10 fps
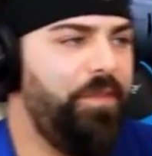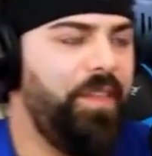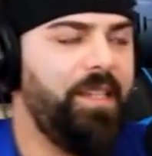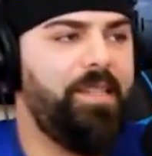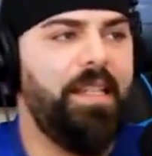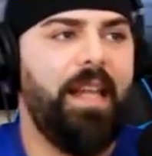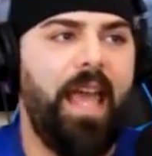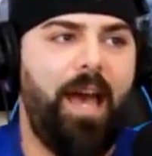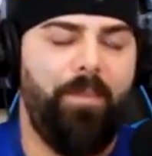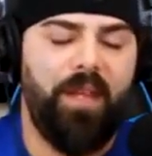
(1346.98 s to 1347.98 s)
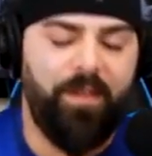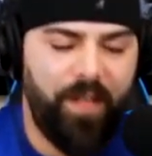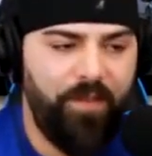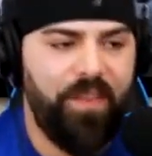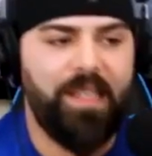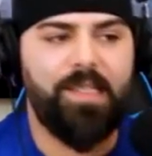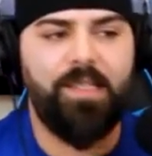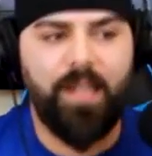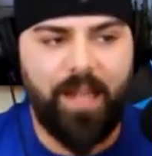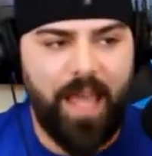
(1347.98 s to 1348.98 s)
If this did happen,
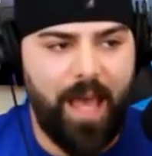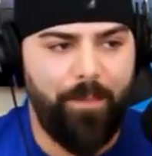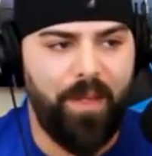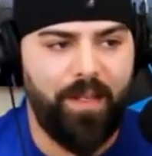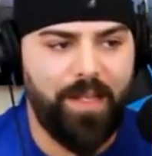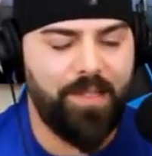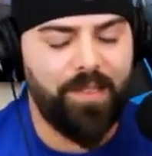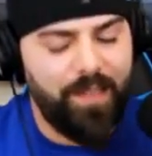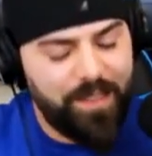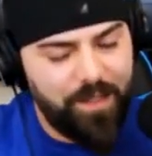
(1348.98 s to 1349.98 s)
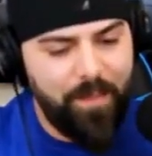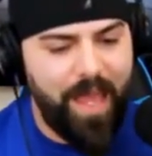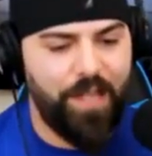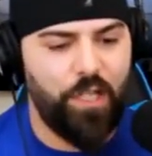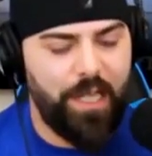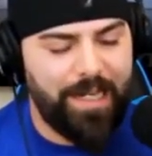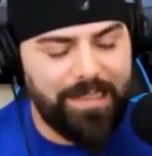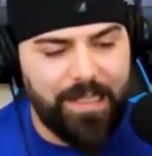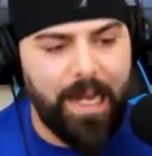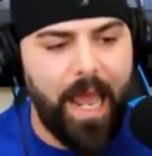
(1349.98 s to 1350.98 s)
let's imagine that
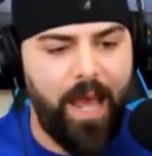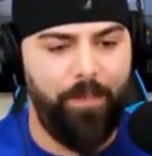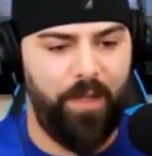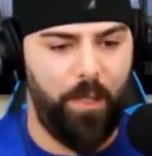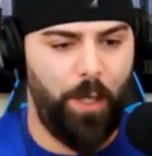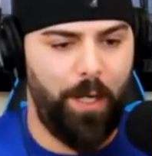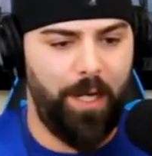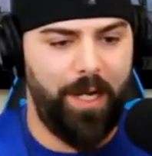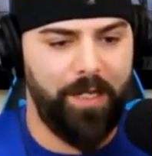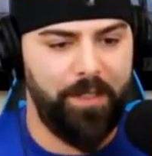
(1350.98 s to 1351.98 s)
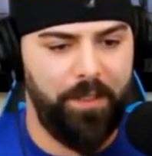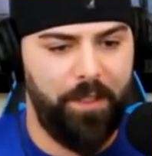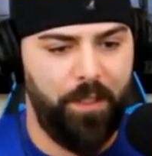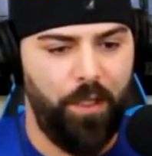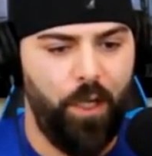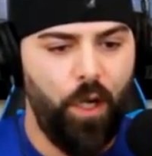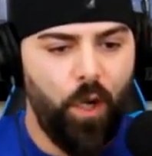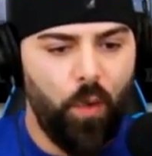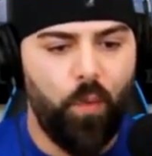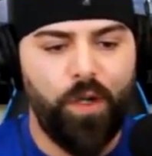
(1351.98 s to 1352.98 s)
it did happen, all right?
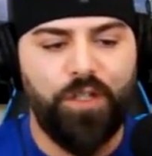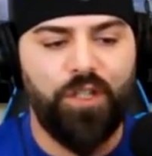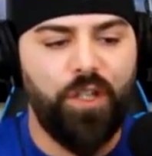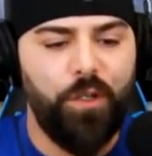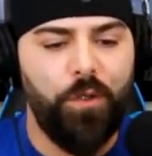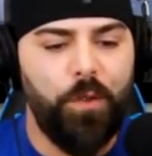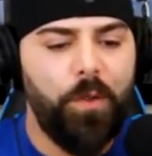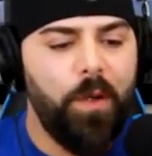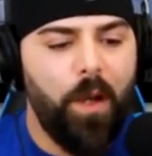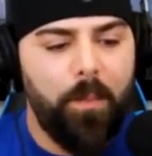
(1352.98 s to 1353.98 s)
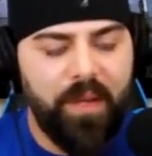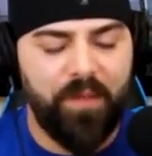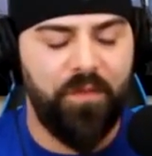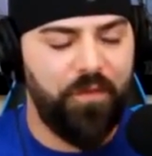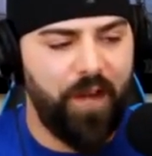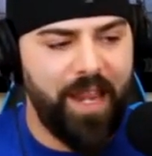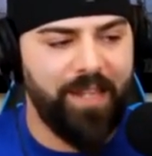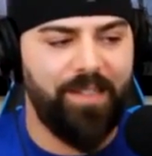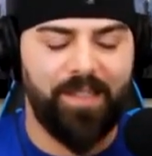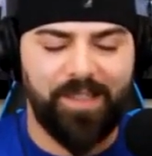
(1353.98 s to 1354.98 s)
Would you be
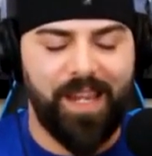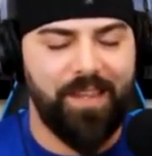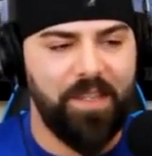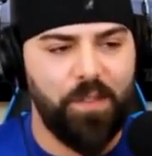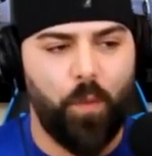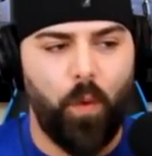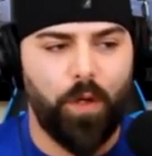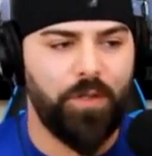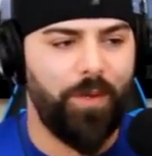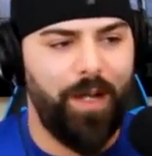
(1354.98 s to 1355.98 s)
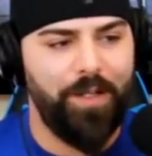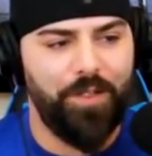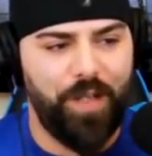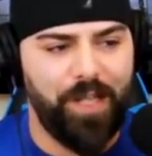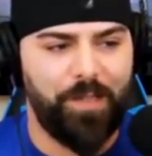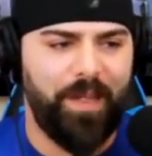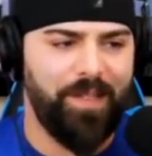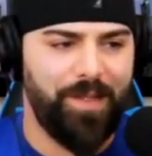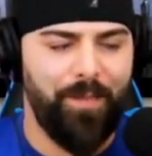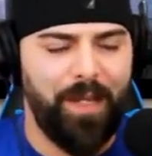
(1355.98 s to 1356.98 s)
afraid to say these wars were unjust
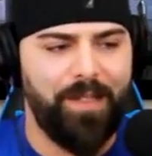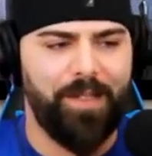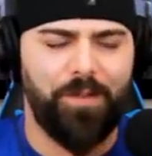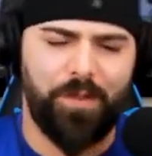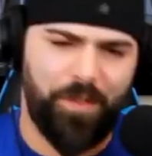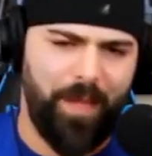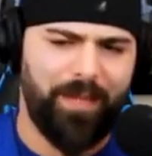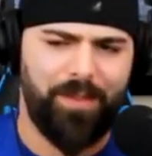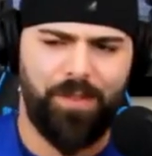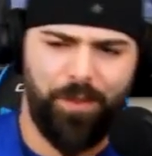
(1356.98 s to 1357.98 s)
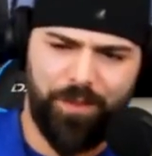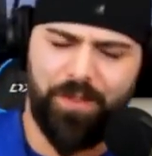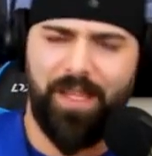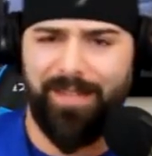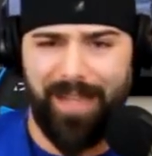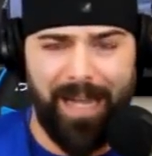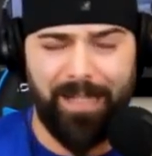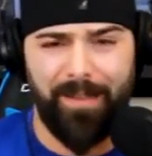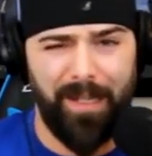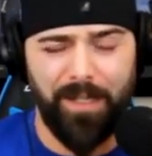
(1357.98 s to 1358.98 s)
because it might disrespect the soldiers that
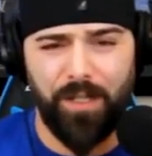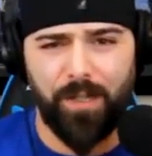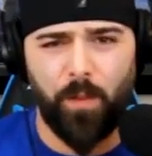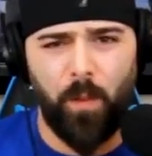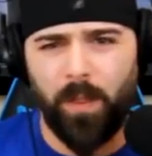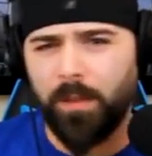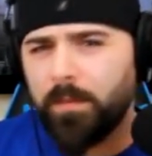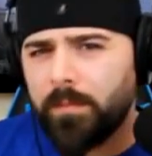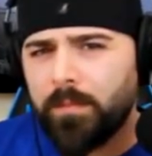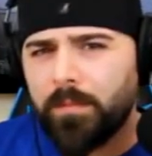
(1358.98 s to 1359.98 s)
died in the unjust war?